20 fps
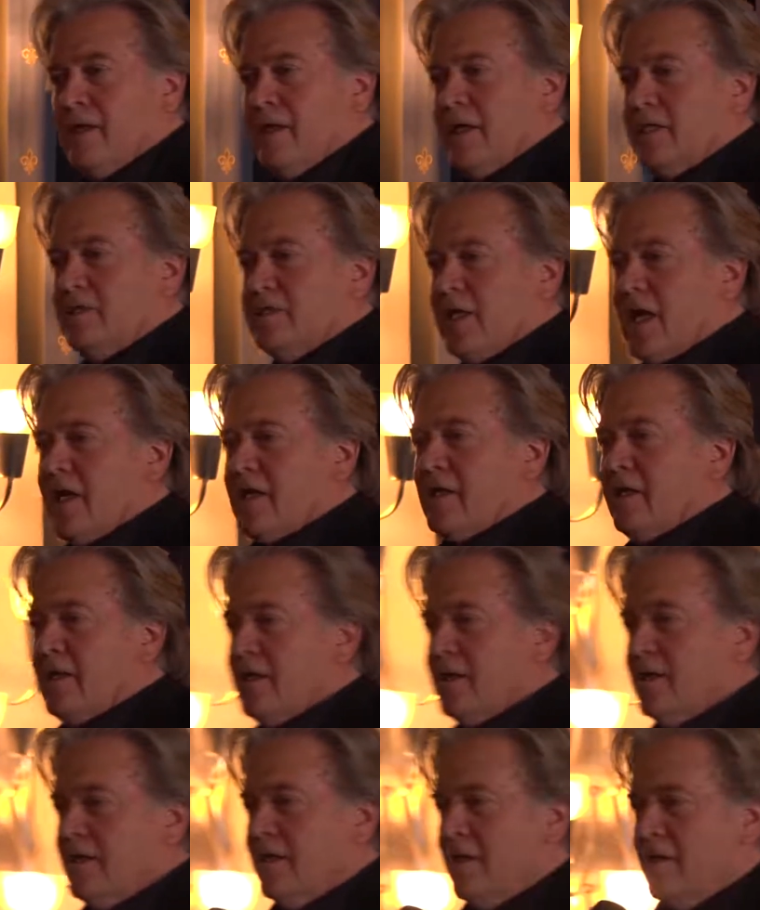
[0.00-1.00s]

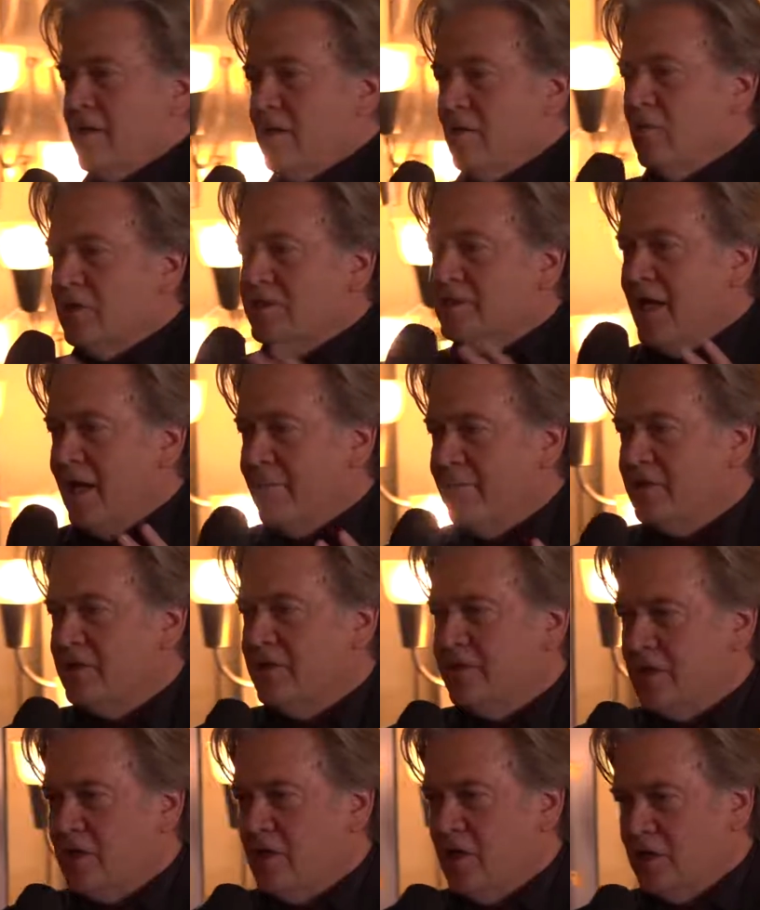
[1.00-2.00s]
exactly what's happened to
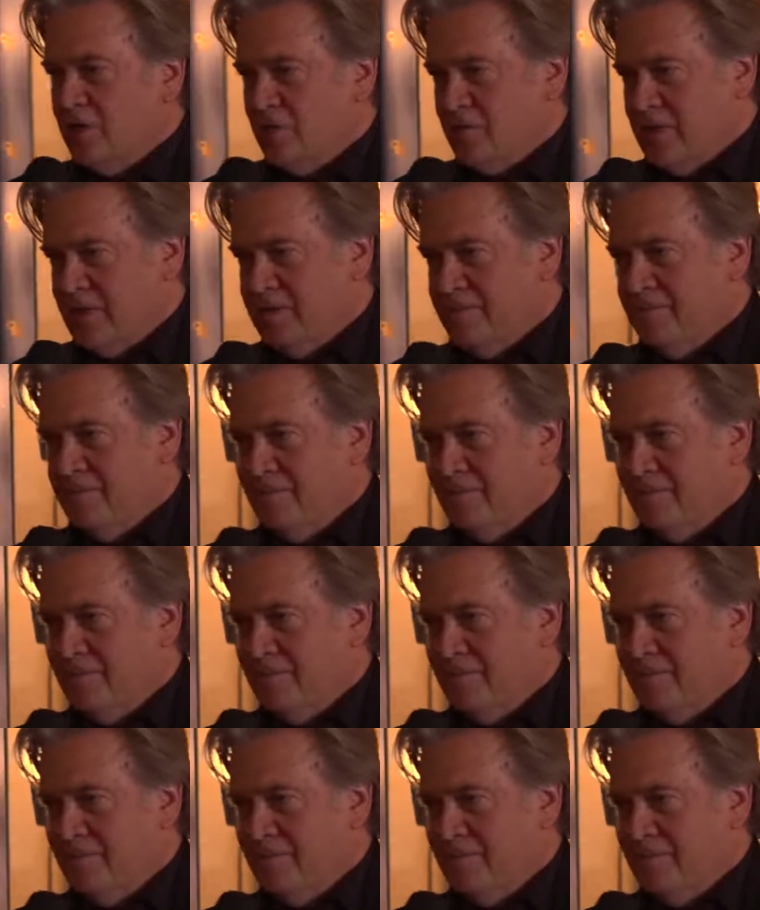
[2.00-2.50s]
the country.